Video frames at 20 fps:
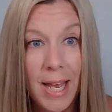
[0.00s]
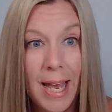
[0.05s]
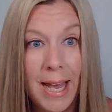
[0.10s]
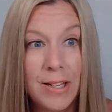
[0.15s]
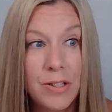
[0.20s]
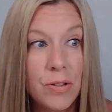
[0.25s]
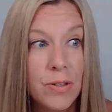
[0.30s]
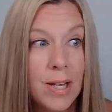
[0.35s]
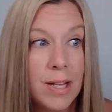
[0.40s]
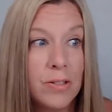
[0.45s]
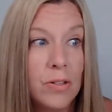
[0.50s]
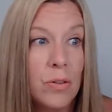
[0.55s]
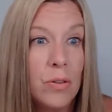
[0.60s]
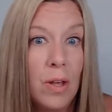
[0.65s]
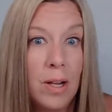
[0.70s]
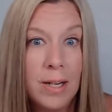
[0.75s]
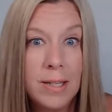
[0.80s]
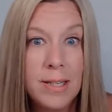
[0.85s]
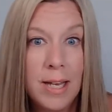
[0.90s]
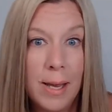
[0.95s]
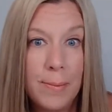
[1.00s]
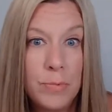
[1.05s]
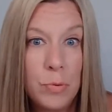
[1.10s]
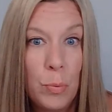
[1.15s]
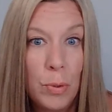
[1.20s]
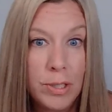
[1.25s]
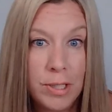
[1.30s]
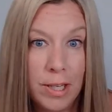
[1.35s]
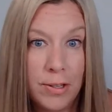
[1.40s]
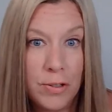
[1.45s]
And so that's a lot of times
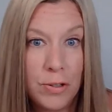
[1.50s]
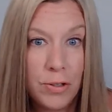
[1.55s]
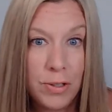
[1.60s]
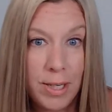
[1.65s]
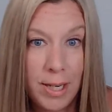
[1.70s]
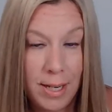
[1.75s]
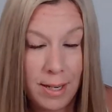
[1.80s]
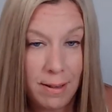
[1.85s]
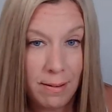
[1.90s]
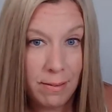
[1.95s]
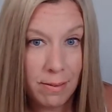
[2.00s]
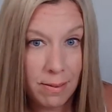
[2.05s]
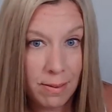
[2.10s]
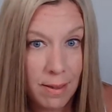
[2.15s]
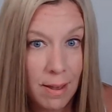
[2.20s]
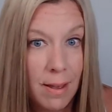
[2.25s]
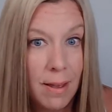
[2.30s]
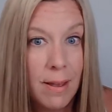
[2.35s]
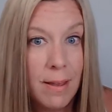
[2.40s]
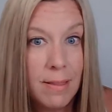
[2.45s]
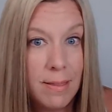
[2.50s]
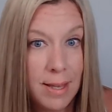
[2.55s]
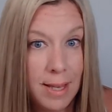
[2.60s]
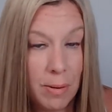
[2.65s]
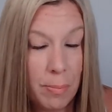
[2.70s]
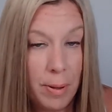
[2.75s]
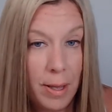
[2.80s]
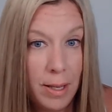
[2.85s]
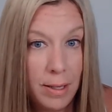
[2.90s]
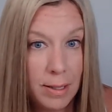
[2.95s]
what's underneath the
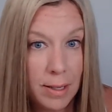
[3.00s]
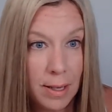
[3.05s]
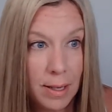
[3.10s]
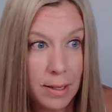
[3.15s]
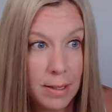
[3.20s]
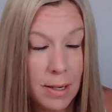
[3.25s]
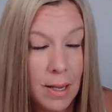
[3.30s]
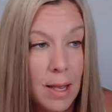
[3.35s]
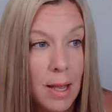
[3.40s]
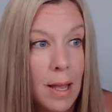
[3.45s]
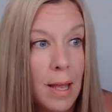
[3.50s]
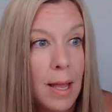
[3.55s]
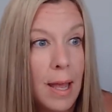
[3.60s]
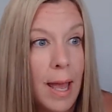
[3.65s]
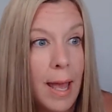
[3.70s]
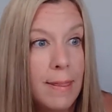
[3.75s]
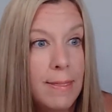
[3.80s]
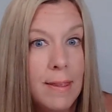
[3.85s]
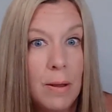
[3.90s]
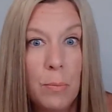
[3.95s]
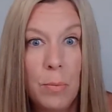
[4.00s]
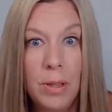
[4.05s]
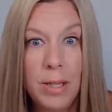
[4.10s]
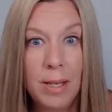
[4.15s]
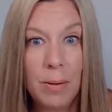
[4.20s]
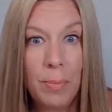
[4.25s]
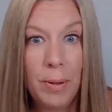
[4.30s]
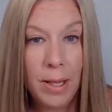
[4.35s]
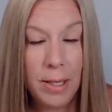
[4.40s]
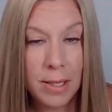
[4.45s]
opinion. And then when
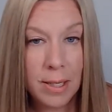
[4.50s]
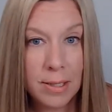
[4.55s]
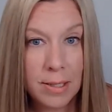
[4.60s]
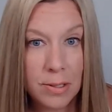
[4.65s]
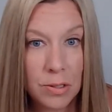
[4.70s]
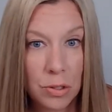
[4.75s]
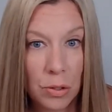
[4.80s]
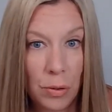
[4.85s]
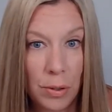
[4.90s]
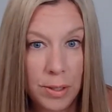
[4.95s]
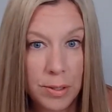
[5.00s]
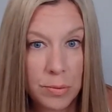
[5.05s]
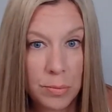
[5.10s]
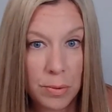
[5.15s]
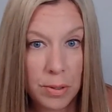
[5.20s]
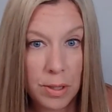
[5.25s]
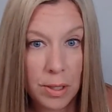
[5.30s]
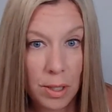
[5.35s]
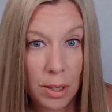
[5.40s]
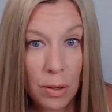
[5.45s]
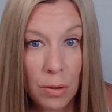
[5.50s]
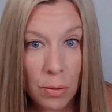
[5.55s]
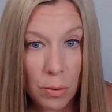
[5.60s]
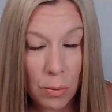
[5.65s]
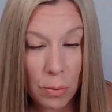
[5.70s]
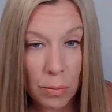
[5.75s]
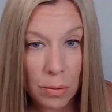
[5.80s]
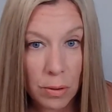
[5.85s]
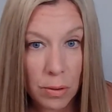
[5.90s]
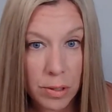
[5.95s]
the opinion disagrees with
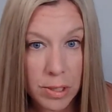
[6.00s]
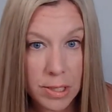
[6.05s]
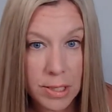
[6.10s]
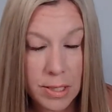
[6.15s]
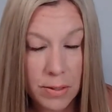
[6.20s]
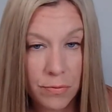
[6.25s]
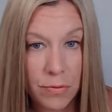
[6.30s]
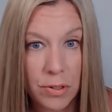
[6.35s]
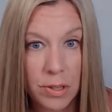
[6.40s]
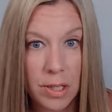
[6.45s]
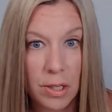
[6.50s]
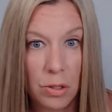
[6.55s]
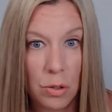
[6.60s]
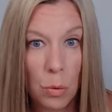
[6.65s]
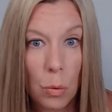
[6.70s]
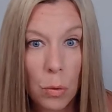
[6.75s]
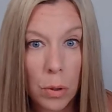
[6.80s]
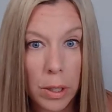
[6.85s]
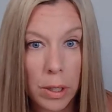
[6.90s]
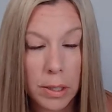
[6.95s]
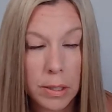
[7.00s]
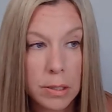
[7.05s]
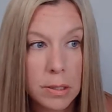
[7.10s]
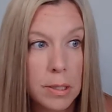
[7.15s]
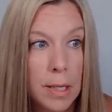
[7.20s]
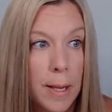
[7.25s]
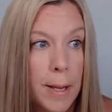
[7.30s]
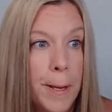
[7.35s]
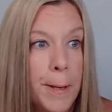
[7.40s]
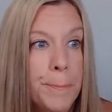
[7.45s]
you or is different than
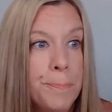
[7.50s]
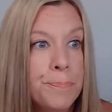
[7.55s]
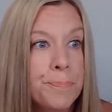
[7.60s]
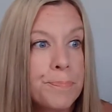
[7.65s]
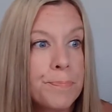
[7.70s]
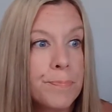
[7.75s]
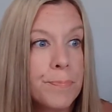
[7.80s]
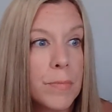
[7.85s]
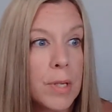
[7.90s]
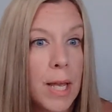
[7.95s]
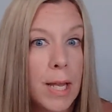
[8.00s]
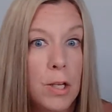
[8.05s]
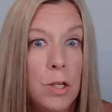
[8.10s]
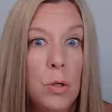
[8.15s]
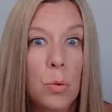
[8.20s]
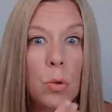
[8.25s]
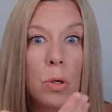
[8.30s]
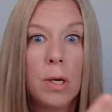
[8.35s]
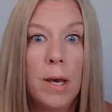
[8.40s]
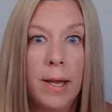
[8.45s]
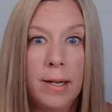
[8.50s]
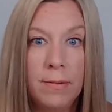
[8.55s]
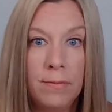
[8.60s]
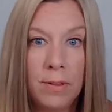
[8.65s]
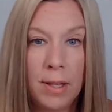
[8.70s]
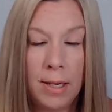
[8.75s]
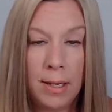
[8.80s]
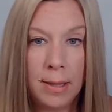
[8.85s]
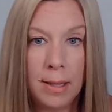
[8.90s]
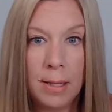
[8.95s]
yours, and you're kind of
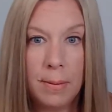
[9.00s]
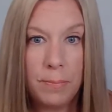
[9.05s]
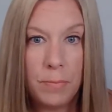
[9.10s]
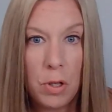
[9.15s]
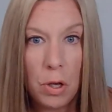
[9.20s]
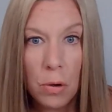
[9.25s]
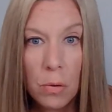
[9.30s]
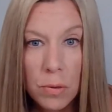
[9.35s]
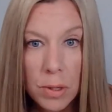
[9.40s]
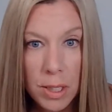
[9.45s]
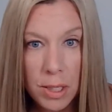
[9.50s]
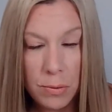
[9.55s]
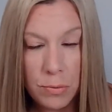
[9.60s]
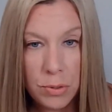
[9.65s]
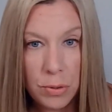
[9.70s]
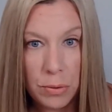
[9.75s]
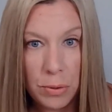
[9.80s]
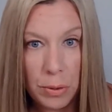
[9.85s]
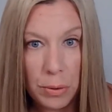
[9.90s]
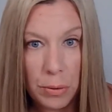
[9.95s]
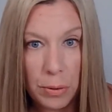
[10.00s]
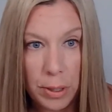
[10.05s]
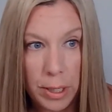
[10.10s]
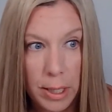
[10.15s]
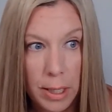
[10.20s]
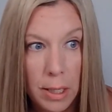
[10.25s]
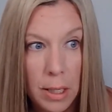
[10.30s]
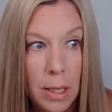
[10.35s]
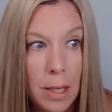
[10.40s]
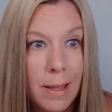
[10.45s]
letting them know that you don't
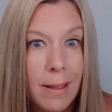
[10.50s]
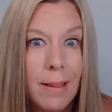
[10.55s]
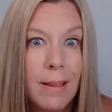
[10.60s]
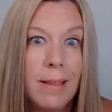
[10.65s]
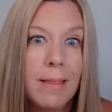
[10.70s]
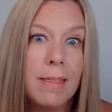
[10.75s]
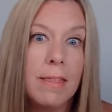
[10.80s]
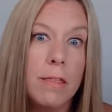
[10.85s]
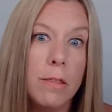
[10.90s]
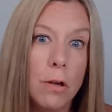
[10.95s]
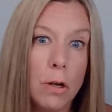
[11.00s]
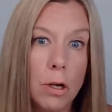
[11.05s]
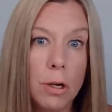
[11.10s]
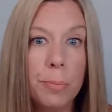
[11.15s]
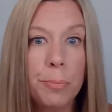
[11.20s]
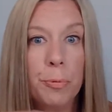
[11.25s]
agree, their